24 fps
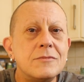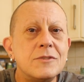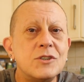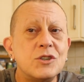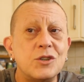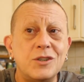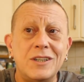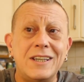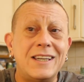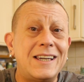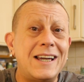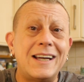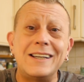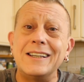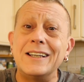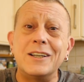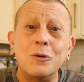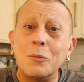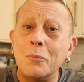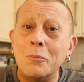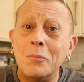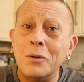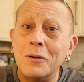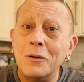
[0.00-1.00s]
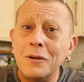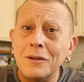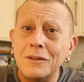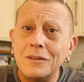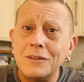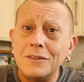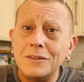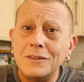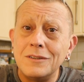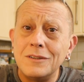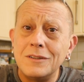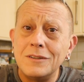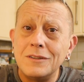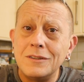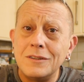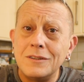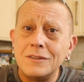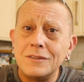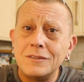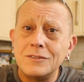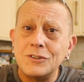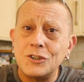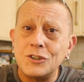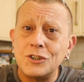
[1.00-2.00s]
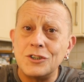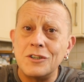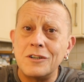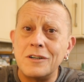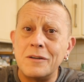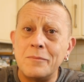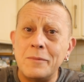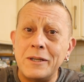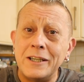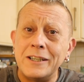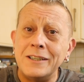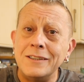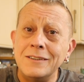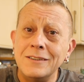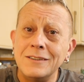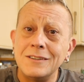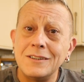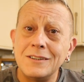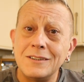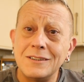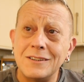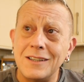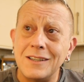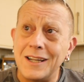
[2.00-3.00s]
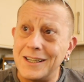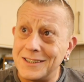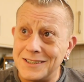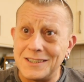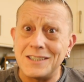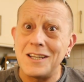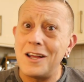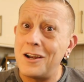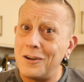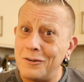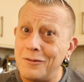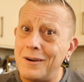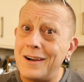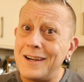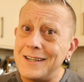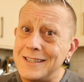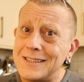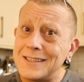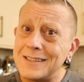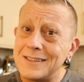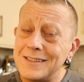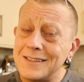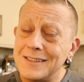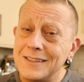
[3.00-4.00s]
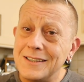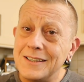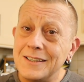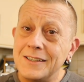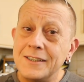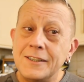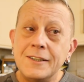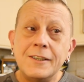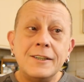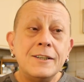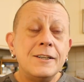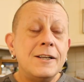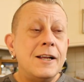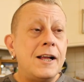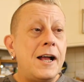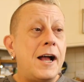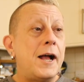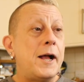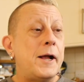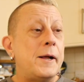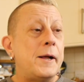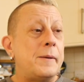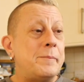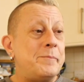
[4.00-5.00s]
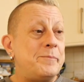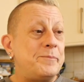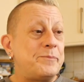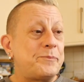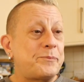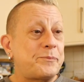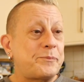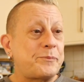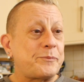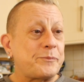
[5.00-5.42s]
So you can't grumble. Do you know what I mean? That's all right. Um,